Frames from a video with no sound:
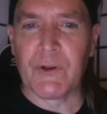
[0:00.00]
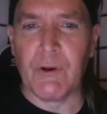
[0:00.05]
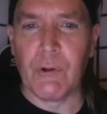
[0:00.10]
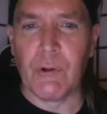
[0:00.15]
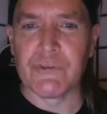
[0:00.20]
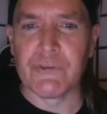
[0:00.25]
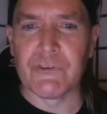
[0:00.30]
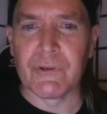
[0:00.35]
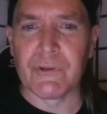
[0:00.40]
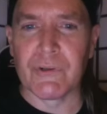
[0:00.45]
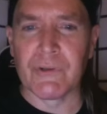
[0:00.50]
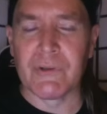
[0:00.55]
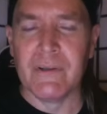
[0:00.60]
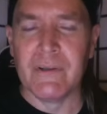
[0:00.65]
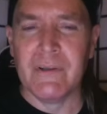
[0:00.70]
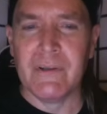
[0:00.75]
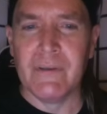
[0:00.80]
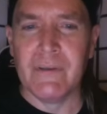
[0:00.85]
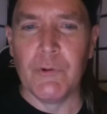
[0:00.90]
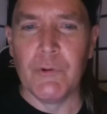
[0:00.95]

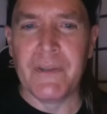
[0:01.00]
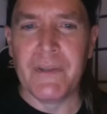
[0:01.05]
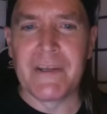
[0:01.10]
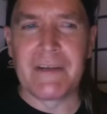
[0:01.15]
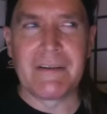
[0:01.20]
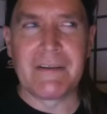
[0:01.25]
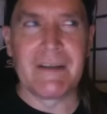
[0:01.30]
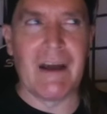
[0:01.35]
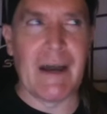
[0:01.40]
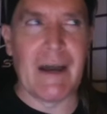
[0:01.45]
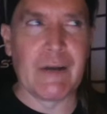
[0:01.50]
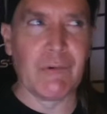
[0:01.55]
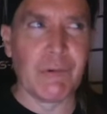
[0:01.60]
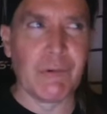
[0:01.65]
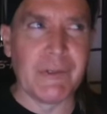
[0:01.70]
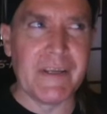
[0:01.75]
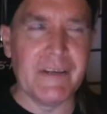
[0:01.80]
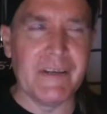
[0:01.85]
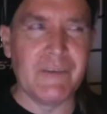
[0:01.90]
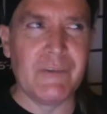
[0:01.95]
culture who they can kind of
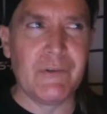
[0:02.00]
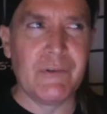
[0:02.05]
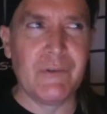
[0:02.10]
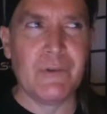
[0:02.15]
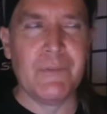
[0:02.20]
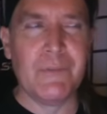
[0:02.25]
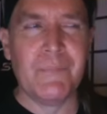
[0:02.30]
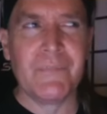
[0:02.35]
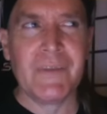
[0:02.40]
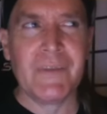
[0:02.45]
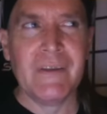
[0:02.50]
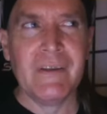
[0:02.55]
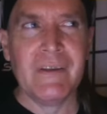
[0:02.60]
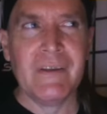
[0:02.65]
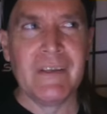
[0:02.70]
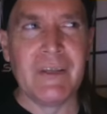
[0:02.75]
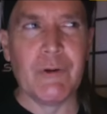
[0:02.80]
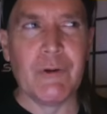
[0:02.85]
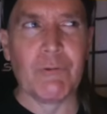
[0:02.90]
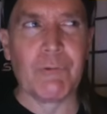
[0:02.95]
relate to
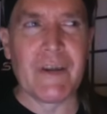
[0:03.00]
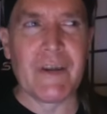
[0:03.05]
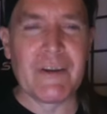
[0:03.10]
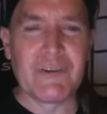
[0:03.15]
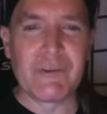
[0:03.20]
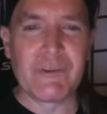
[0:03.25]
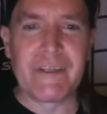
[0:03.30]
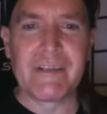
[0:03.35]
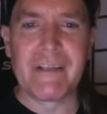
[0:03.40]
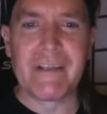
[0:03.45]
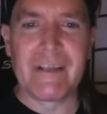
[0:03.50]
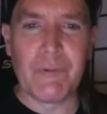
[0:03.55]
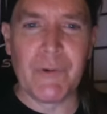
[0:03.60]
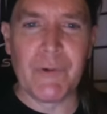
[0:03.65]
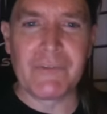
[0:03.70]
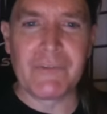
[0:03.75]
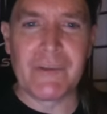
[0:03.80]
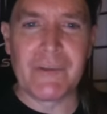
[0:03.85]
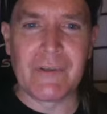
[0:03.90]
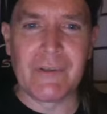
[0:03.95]
you know racially and
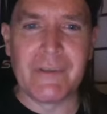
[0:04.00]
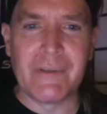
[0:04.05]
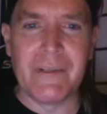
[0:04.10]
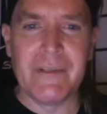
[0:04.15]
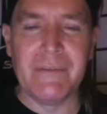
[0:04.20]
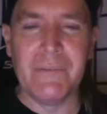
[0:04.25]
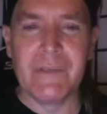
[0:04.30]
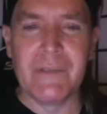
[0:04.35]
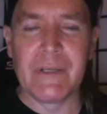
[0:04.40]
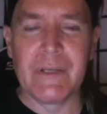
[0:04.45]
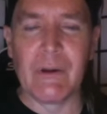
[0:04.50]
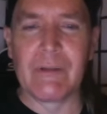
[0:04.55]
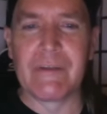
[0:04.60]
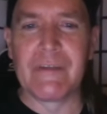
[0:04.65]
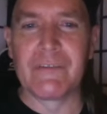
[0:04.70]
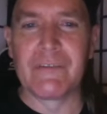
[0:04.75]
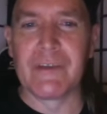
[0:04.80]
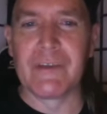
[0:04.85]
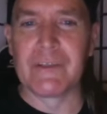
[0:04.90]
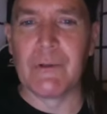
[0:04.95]
linguistically you know at
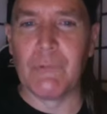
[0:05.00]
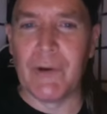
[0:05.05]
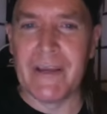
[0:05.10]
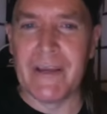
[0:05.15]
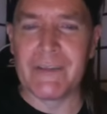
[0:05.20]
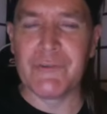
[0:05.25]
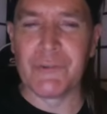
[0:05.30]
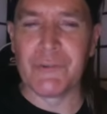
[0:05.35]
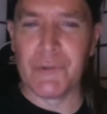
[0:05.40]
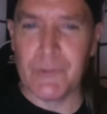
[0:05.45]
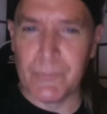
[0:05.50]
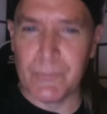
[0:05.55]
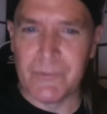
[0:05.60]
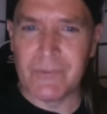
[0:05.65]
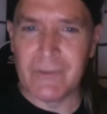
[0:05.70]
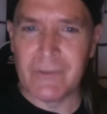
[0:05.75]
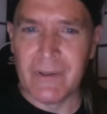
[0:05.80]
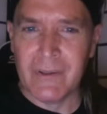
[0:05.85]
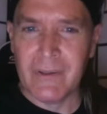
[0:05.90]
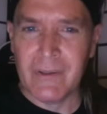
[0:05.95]
least like the white
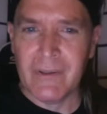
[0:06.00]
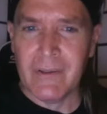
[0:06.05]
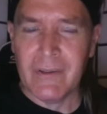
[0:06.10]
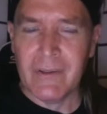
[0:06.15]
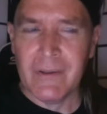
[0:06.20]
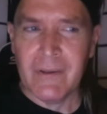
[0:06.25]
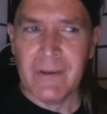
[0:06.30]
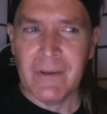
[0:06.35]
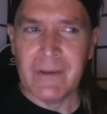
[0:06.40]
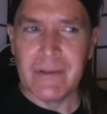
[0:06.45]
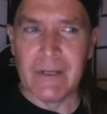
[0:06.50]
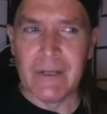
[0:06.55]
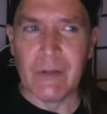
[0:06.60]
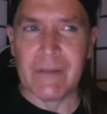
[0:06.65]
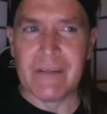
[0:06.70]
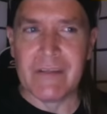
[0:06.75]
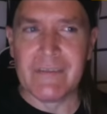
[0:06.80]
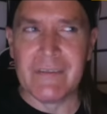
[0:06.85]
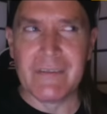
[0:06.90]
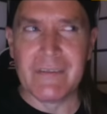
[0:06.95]
troops you know,
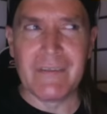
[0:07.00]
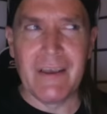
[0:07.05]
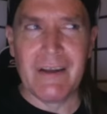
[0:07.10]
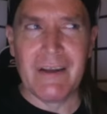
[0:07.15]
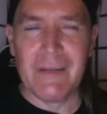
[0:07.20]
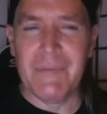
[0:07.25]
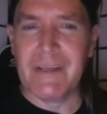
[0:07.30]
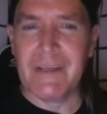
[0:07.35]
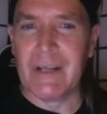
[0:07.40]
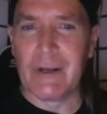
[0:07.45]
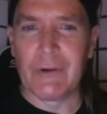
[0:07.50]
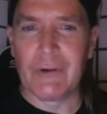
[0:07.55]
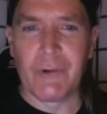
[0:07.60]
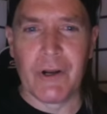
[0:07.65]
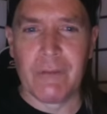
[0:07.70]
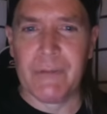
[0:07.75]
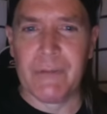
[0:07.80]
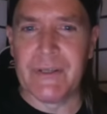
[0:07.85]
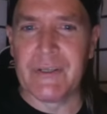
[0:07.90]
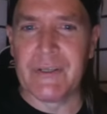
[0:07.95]
that this had to be an
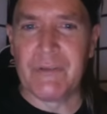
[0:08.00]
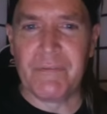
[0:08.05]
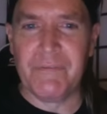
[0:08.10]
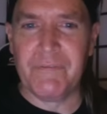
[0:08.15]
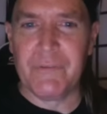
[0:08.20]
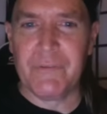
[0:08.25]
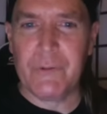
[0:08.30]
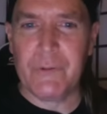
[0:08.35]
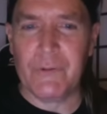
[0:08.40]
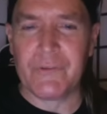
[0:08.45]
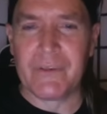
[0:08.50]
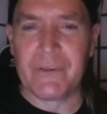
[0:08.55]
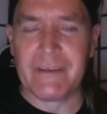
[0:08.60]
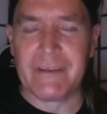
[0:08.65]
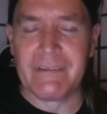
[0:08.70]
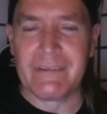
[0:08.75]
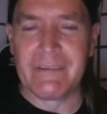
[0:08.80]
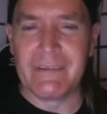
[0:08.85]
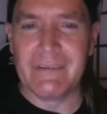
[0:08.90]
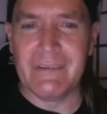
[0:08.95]
incredibly
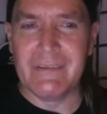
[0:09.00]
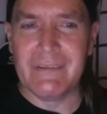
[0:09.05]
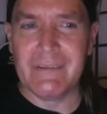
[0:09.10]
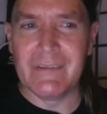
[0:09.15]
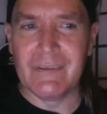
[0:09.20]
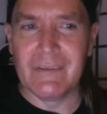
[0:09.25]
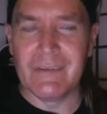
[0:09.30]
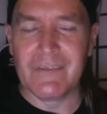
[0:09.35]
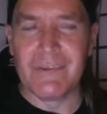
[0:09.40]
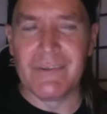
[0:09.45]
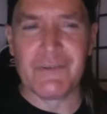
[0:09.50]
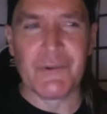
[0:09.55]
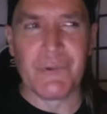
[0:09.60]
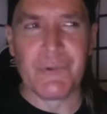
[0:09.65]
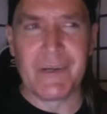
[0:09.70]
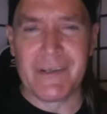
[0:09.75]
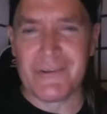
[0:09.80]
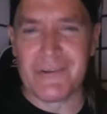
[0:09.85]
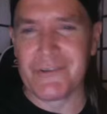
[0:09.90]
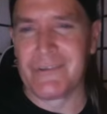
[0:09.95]
confusing
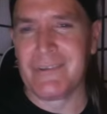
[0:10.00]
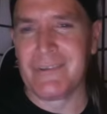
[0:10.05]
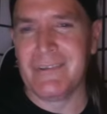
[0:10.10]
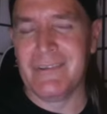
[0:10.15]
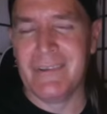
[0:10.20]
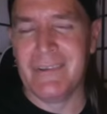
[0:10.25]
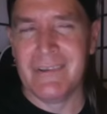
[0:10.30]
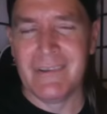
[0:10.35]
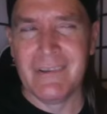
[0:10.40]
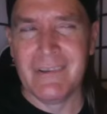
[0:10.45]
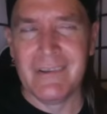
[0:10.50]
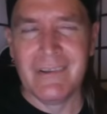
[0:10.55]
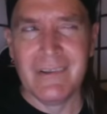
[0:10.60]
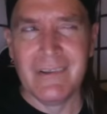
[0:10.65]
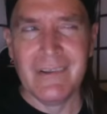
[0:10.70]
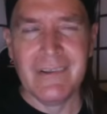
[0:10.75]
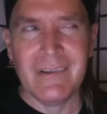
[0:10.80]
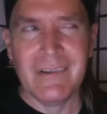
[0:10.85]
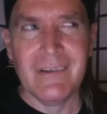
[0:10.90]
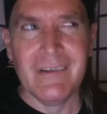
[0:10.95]
situation.
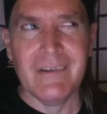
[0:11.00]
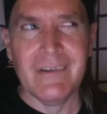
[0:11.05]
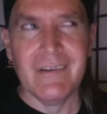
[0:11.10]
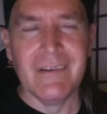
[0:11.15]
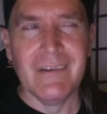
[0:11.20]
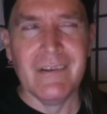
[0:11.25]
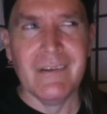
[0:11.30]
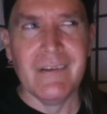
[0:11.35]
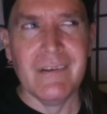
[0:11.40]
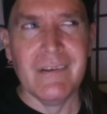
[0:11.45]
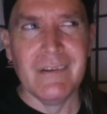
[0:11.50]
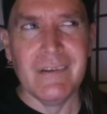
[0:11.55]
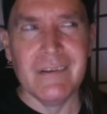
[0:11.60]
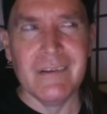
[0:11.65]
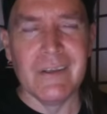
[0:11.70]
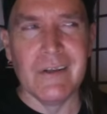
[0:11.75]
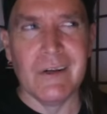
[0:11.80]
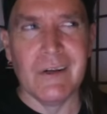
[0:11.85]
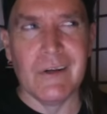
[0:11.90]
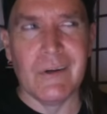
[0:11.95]

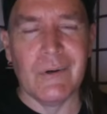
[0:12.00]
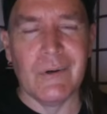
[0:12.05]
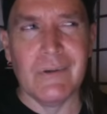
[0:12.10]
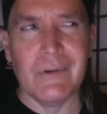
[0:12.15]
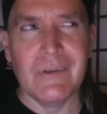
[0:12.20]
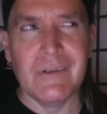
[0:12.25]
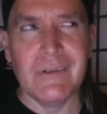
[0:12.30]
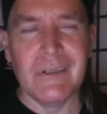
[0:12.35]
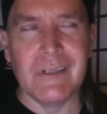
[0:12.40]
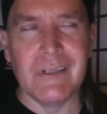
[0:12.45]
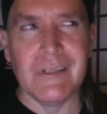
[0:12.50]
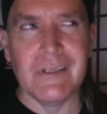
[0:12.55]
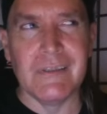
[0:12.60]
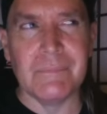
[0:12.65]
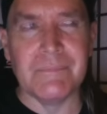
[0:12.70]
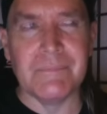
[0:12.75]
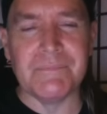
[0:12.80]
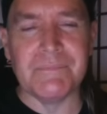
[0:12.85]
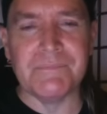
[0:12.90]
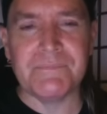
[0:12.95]
You know,
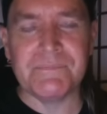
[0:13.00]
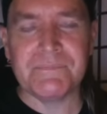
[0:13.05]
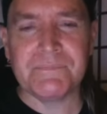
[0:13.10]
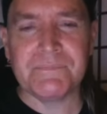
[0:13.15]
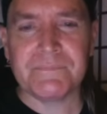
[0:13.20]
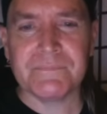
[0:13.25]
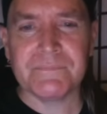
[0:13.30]
um,